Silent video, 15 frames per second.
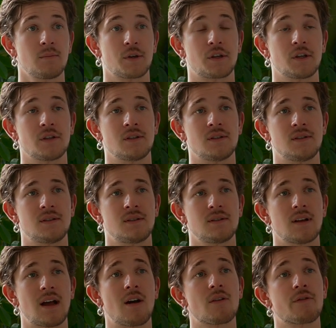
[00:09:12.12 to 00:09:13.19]

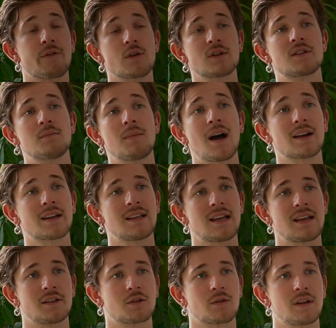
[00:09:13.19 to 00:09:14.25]
Because our first market
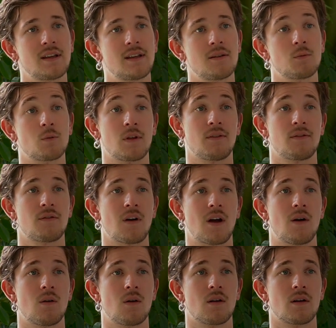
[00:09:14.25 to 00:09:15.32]
entry with
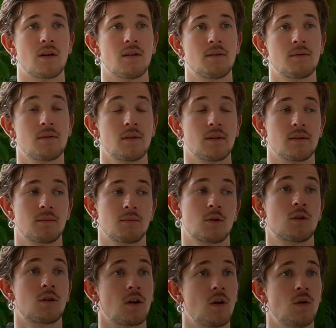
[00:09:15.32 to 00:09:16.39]
our
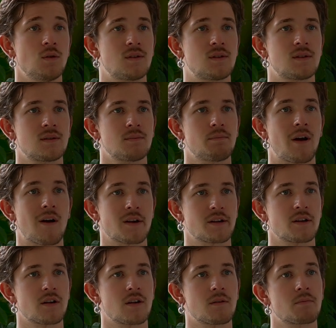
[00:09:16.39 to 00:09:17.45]
close
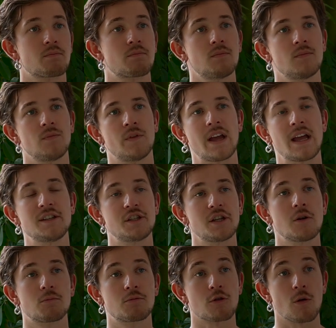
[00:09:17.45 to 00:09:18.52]
partner, the
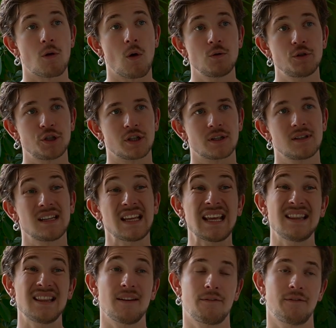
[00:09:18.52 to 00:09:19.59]
NGO Pro Ocean
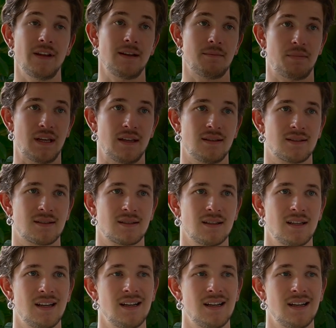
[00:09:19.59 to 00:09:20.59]
in the Philippines,